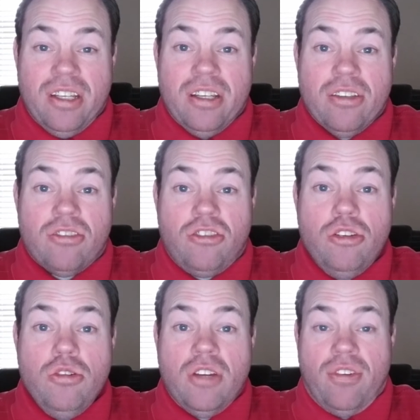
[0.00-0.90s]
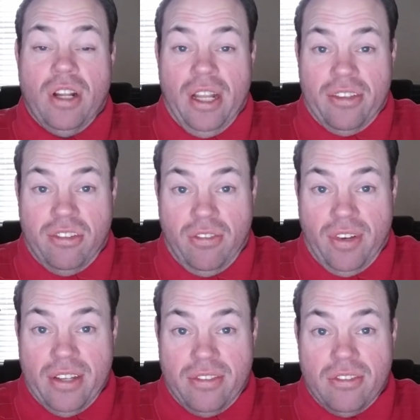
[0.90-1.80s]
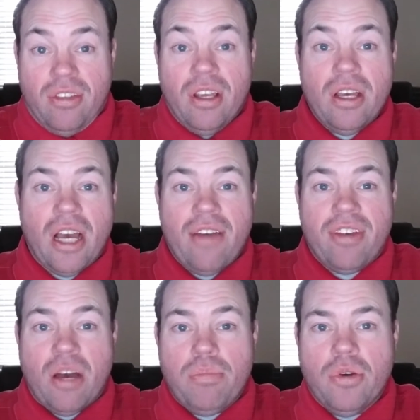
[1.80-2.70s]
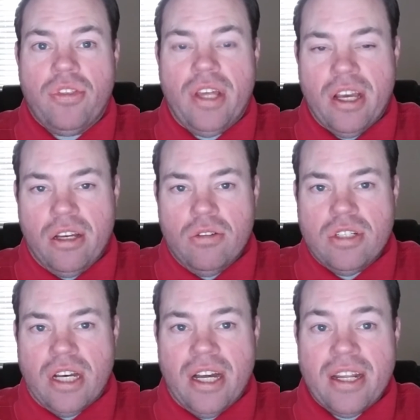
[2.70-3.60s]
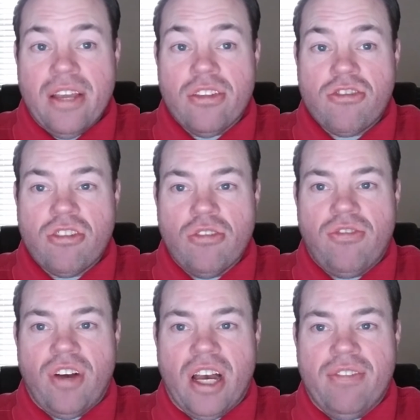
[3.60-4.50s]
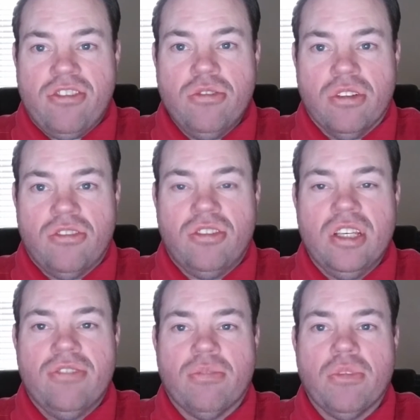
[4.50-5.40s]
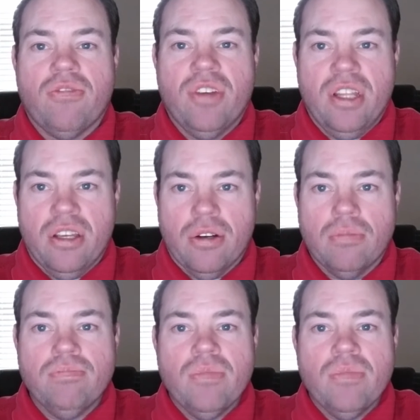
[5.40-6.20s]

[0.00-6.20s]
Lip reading: is two different Alexa devices. I've got both the Echo Dot and the Show 5, as you can see from the video.